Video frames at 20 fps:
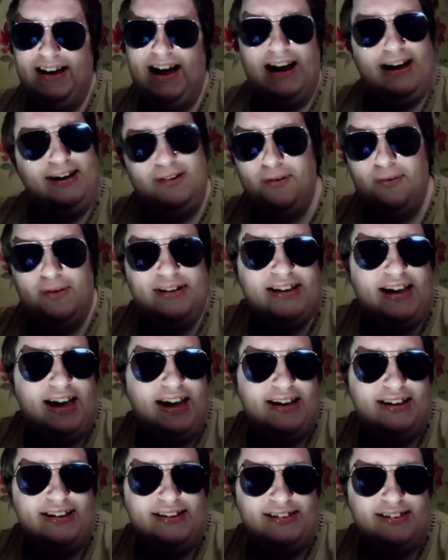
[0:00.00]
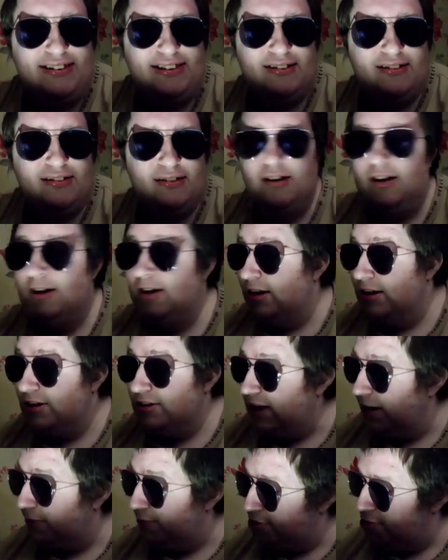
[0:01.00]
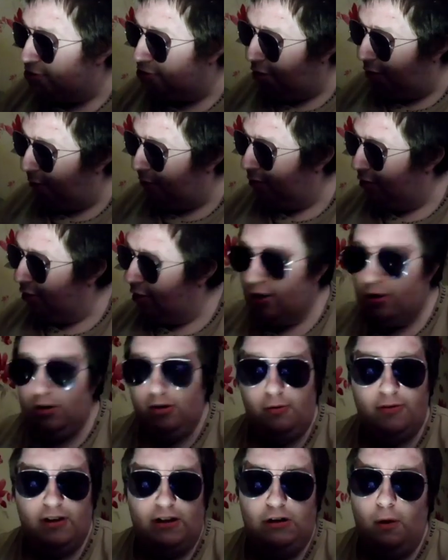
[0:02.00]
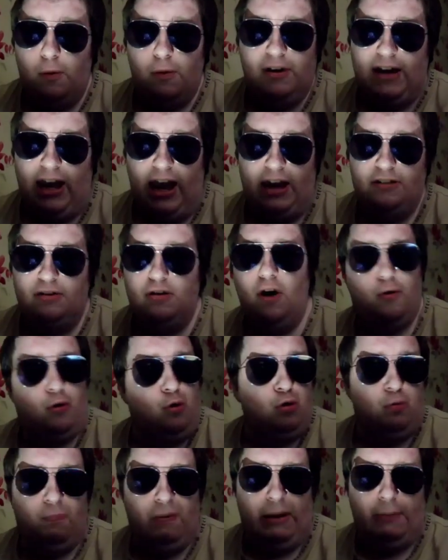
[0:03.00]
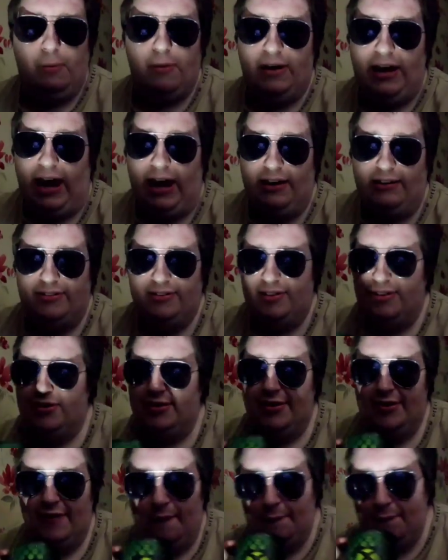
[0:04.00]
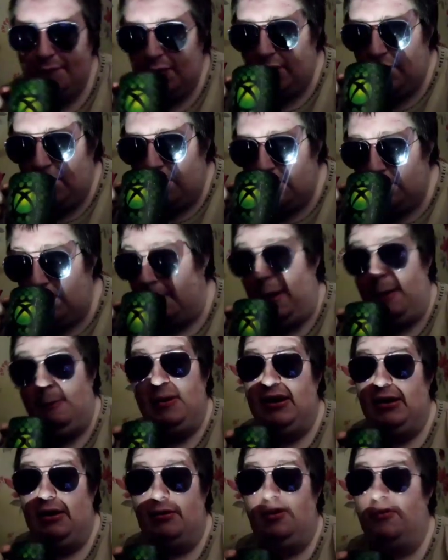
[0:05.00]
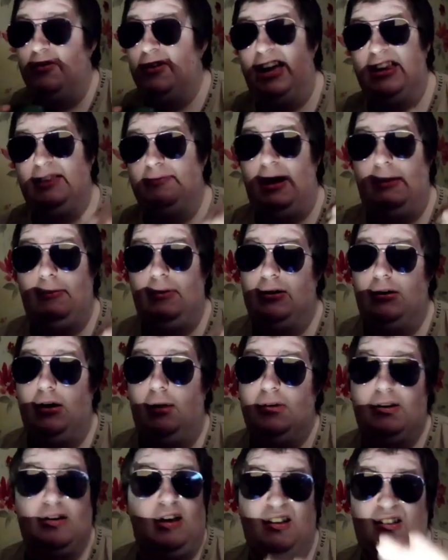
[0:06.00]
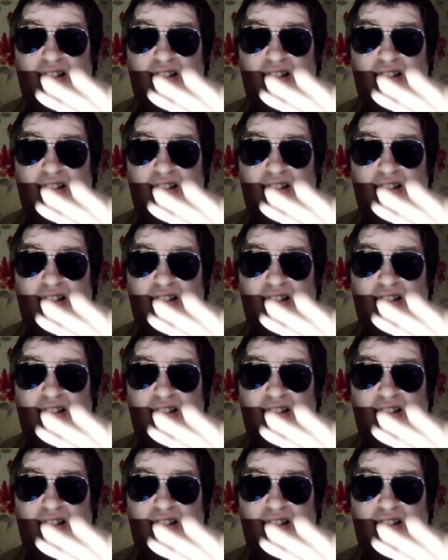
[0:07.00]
And no one cares. Damn, shut up. Don't say no one cares. Of course people care. Not about me though, no one cares about me. I mean,